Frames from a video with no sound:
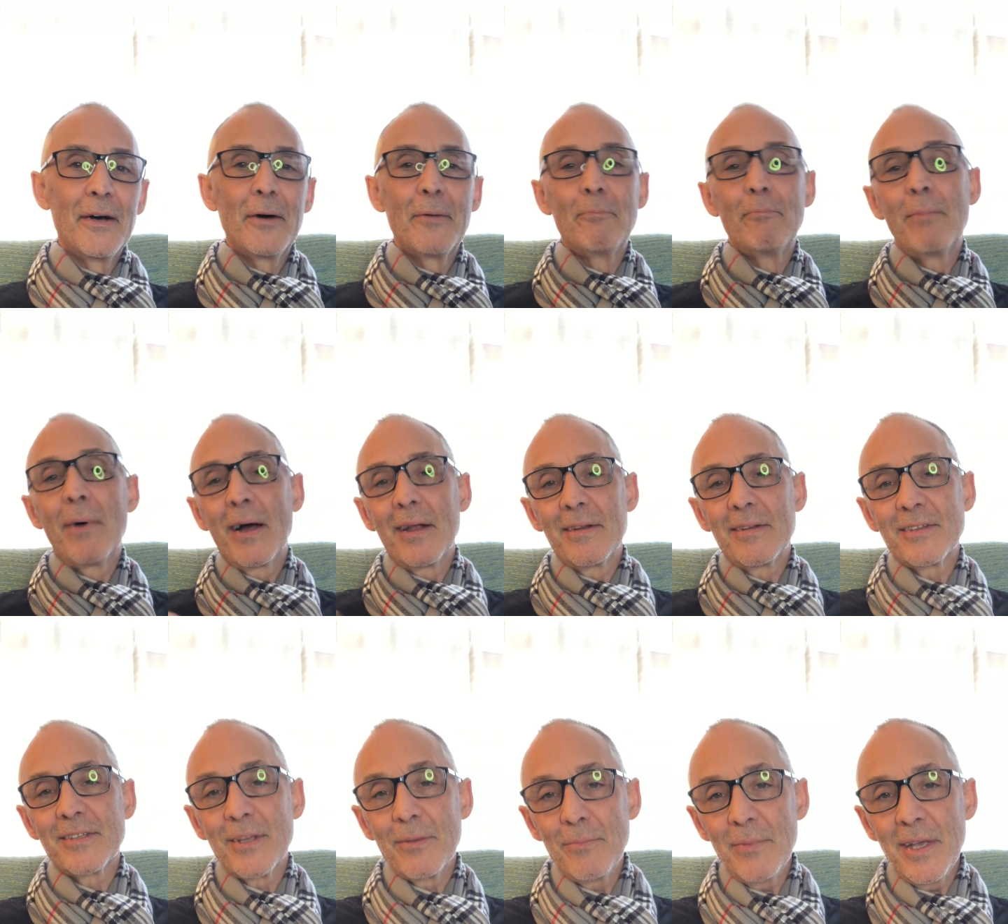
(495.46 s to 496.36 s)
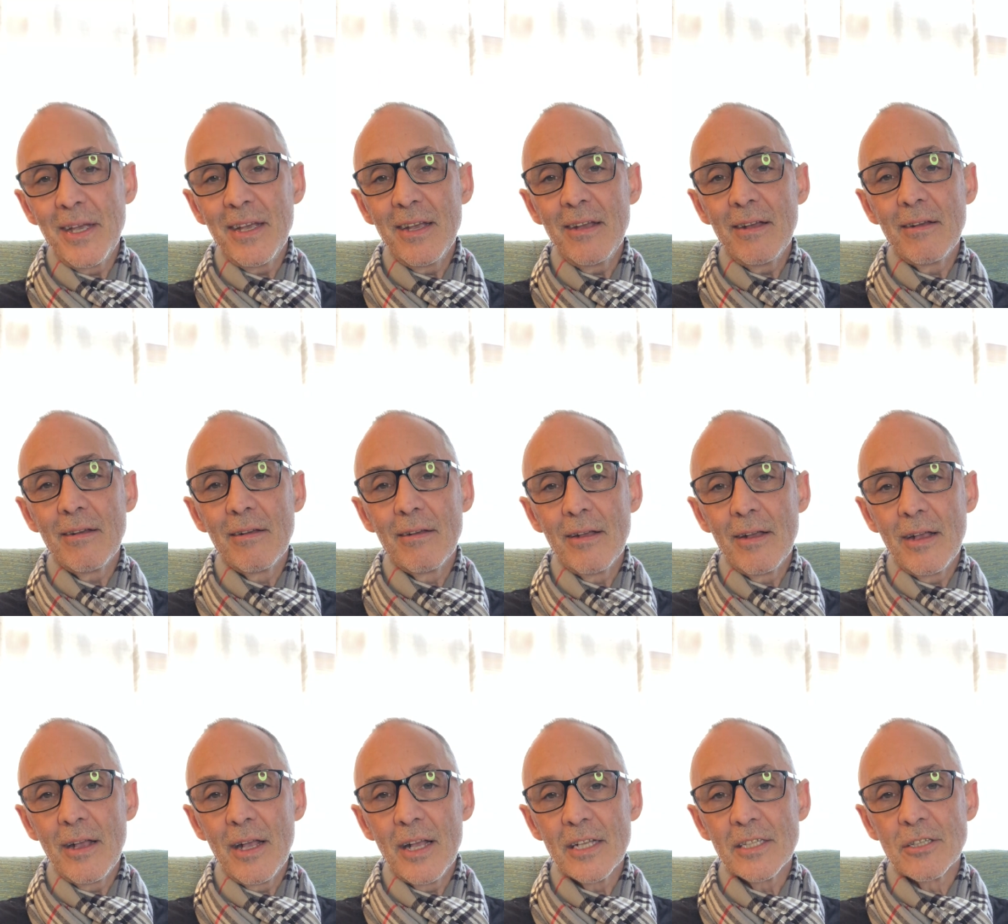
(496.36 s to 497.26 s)
But to me,
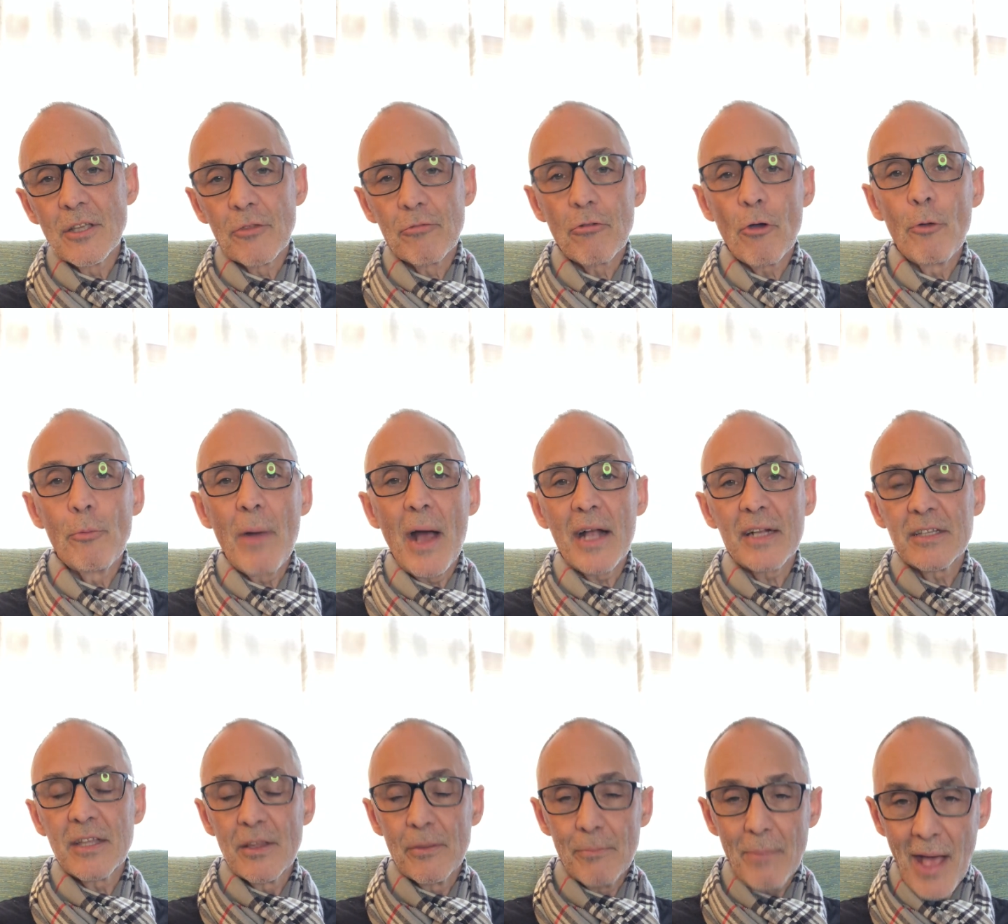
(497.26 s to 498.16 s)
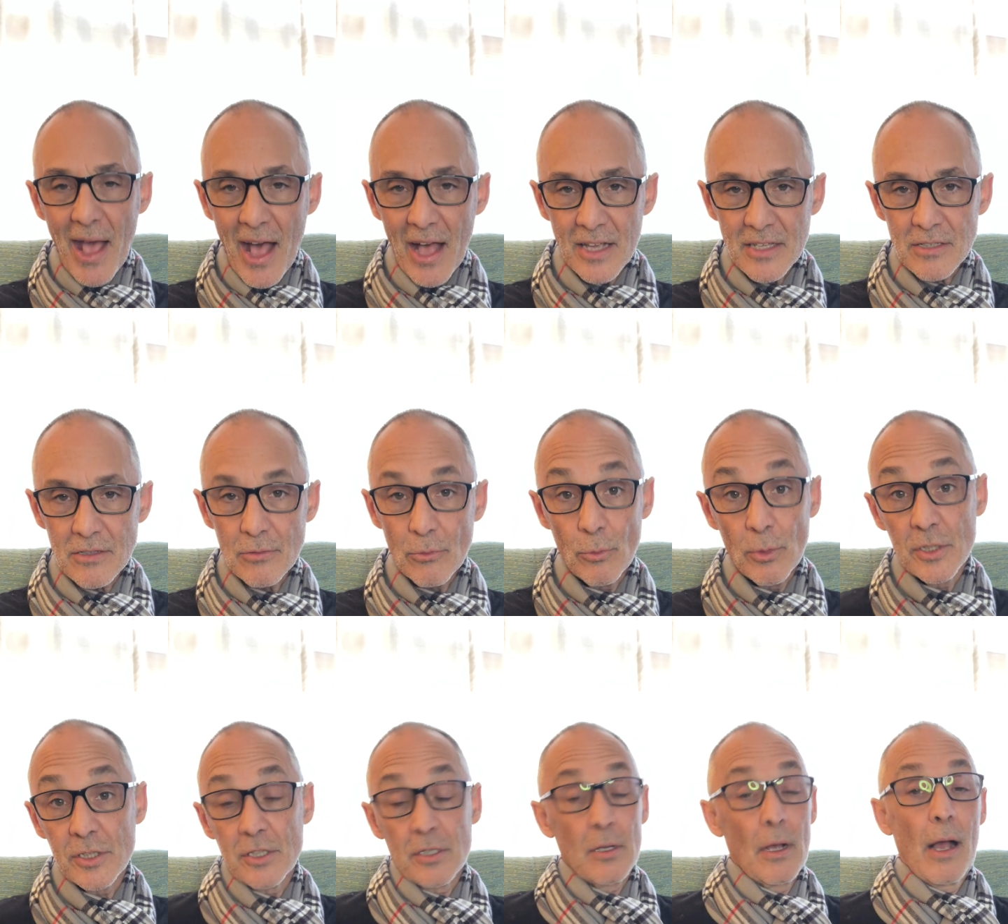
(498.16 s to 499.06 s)
it's a throwback to the past,
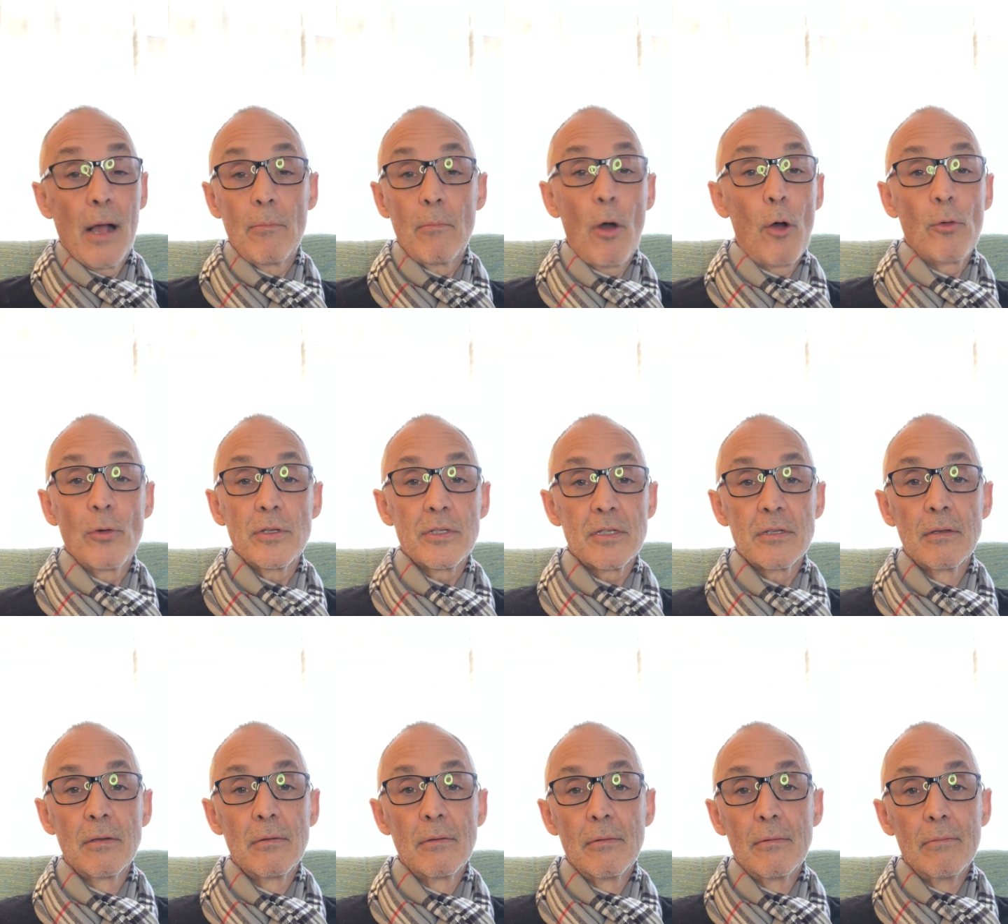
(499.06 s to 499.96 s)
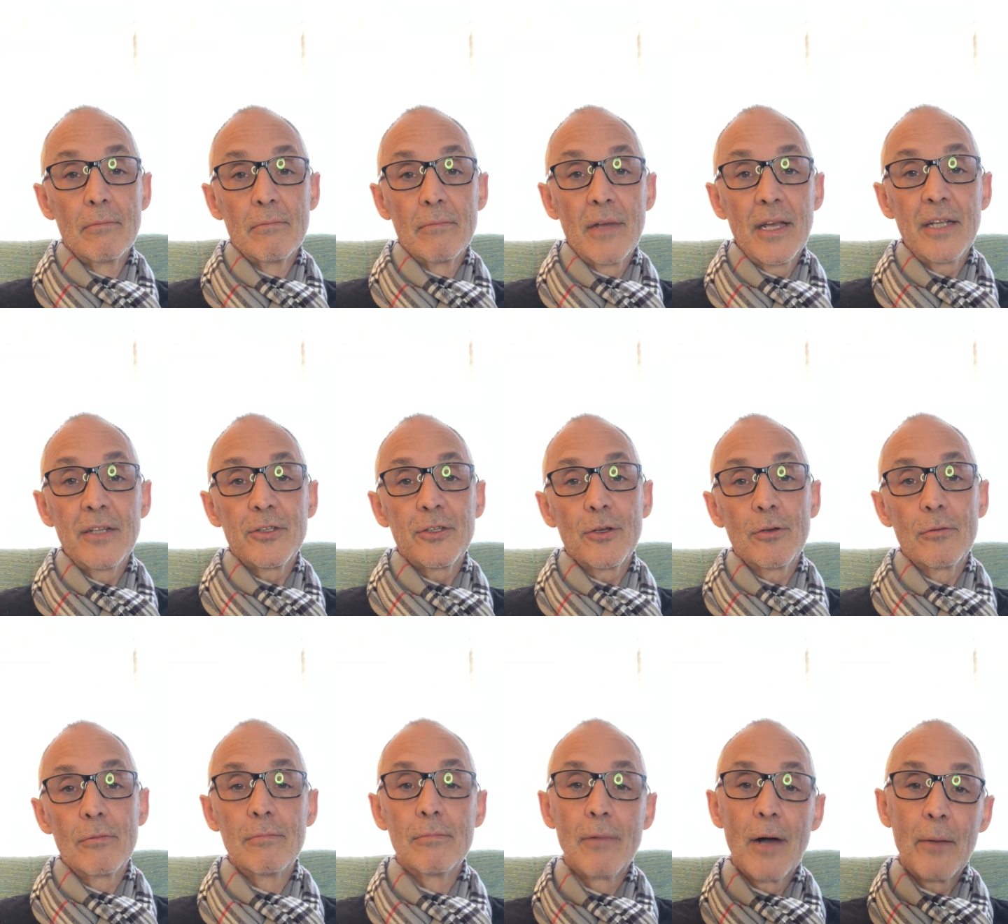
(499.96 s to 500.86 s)
which I'm always into.
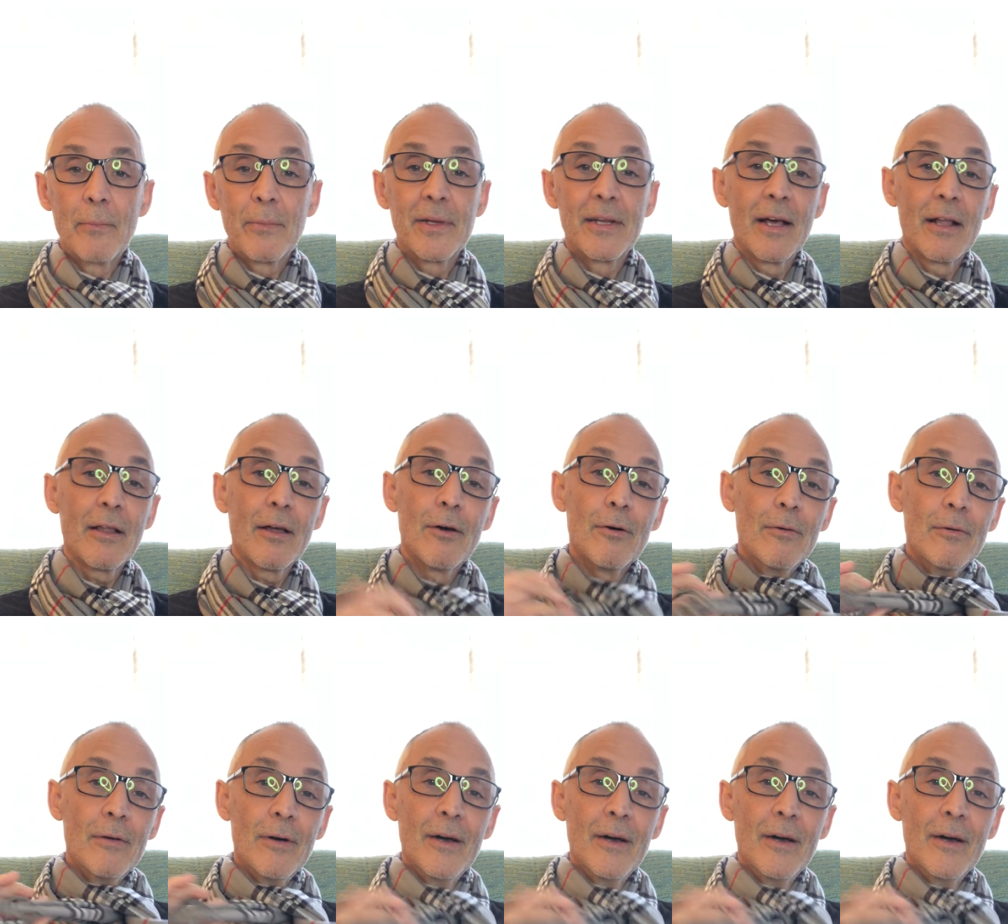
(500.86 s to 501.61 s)
I mean, hello.